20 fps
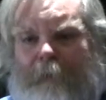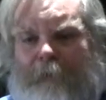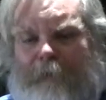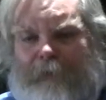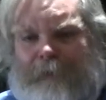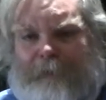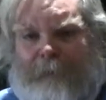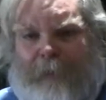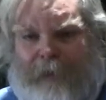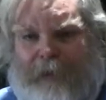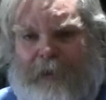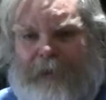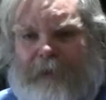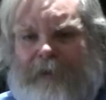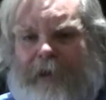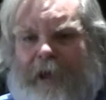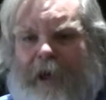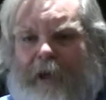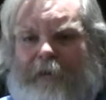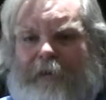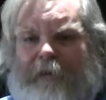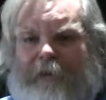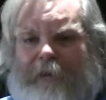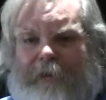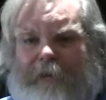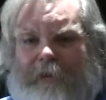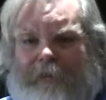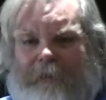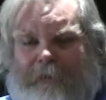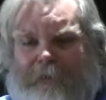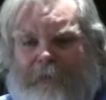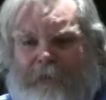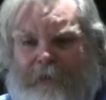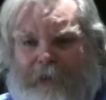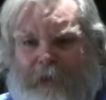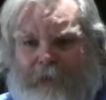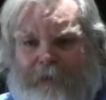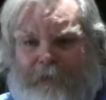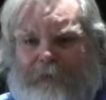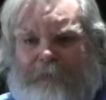When there's money attached to this
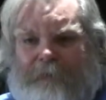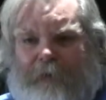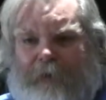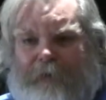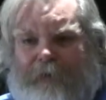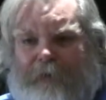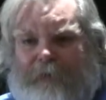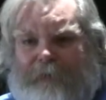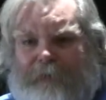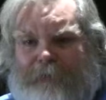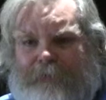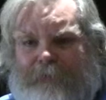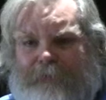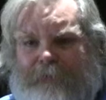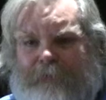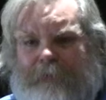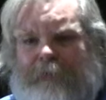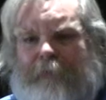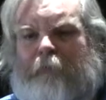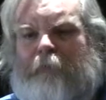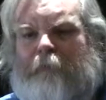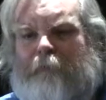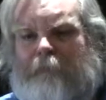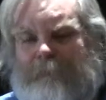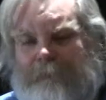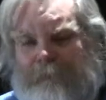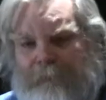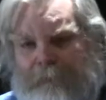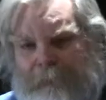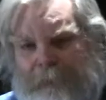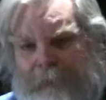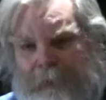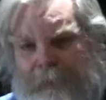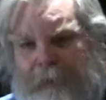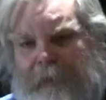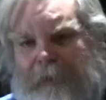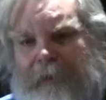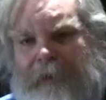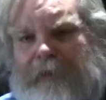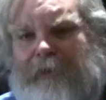injection drug users,
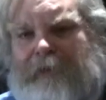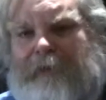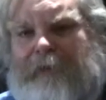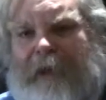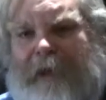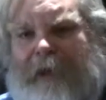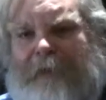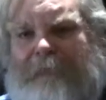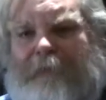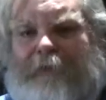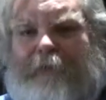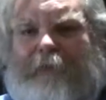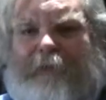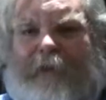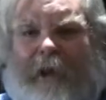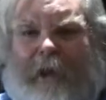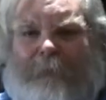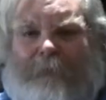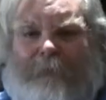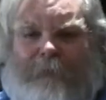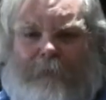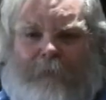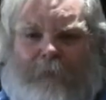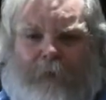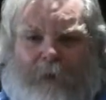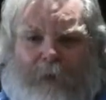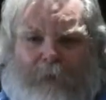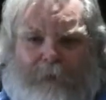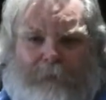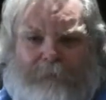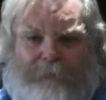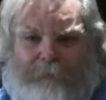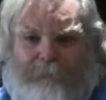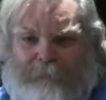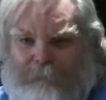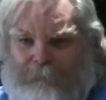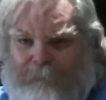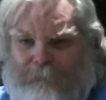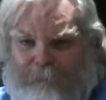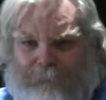then state after state will fall
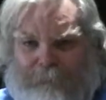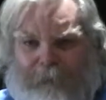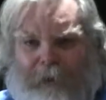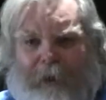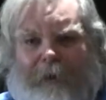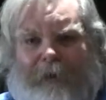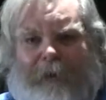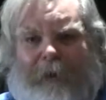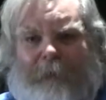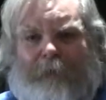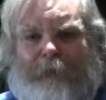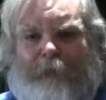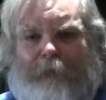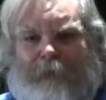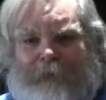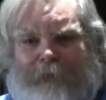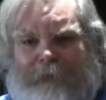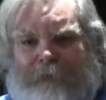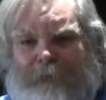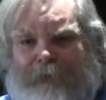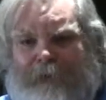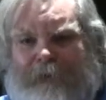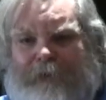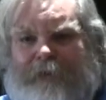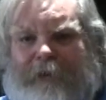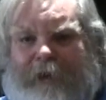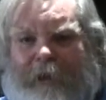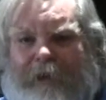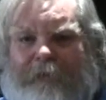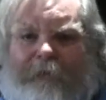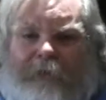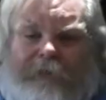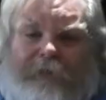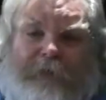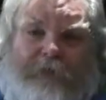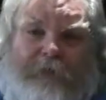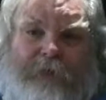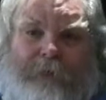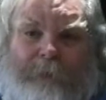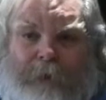and they will do syringe exchange because
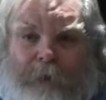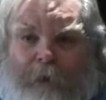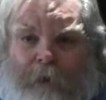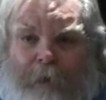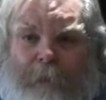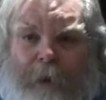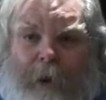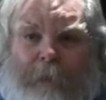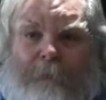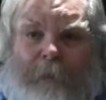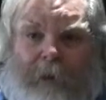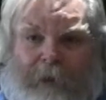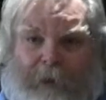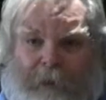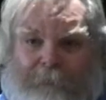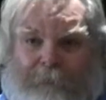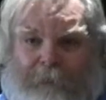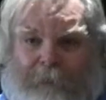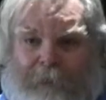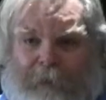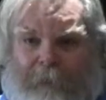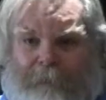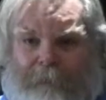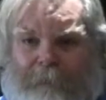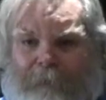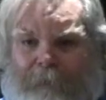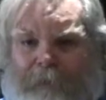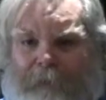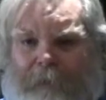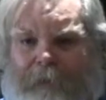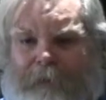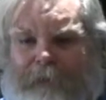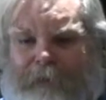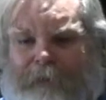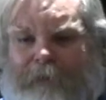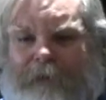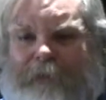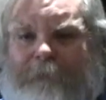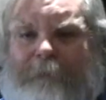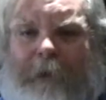it's going to be all about money for them.
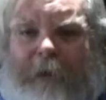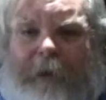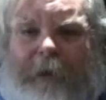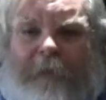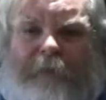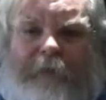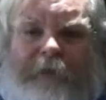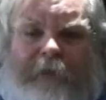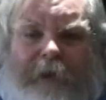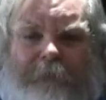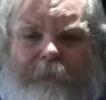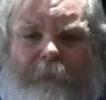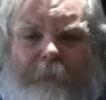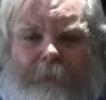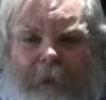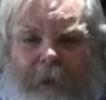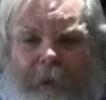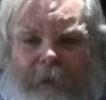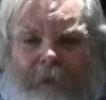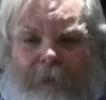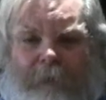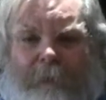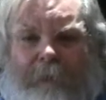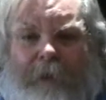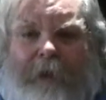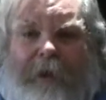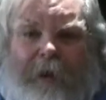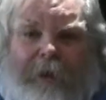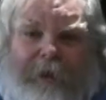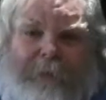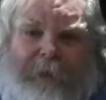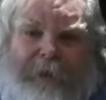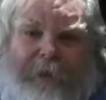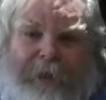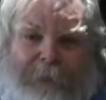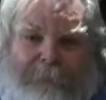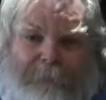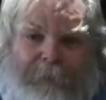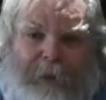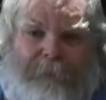Just as men having sex with men, nobody cared about
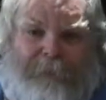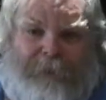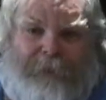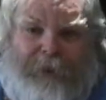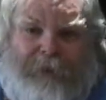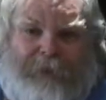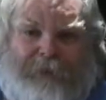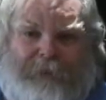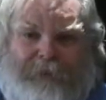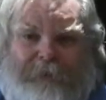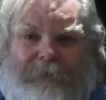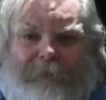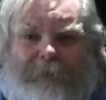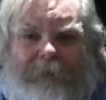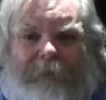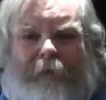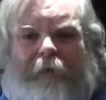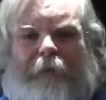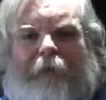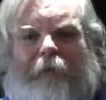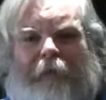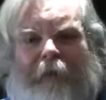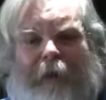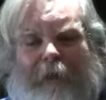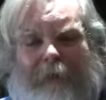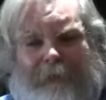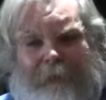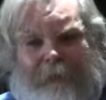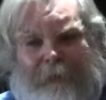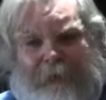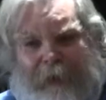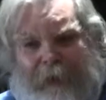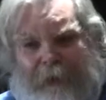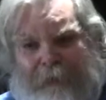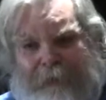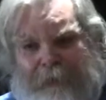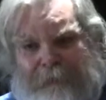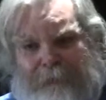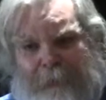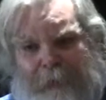that population until now
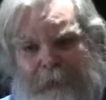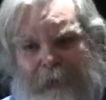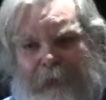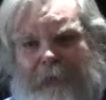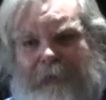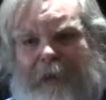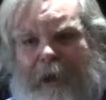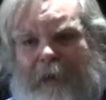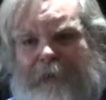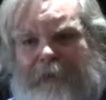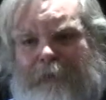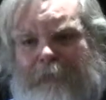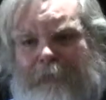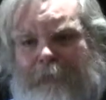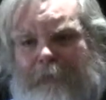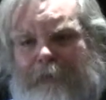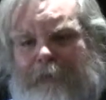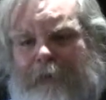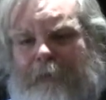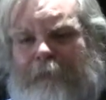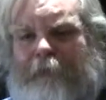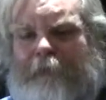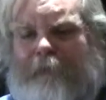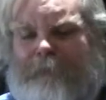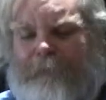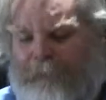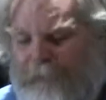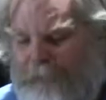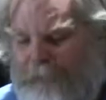there's money attached to it. So, if,